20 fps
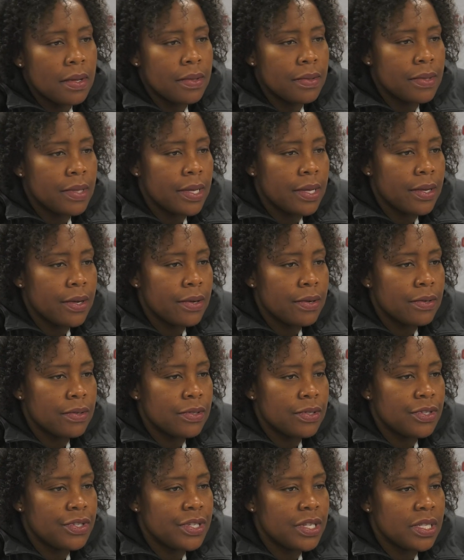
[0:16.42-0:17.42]

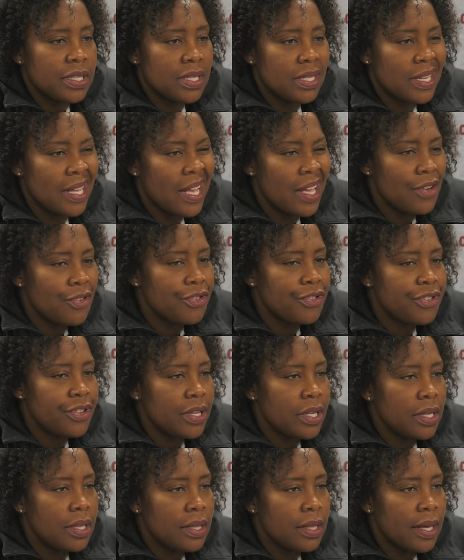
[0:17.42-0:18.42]
There's just an
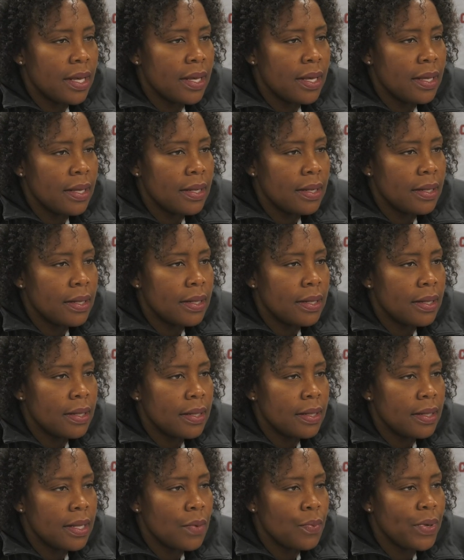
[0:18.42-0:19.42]
energy that
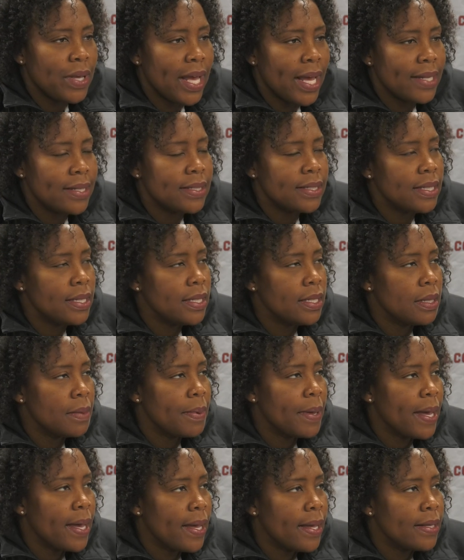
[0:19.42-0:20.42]
we hadn't seen in the
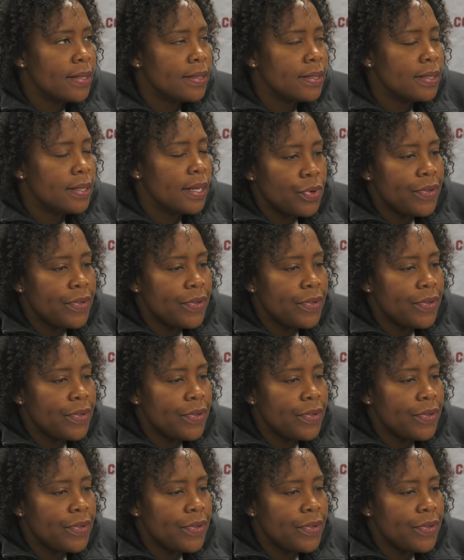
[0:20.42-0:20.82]
past.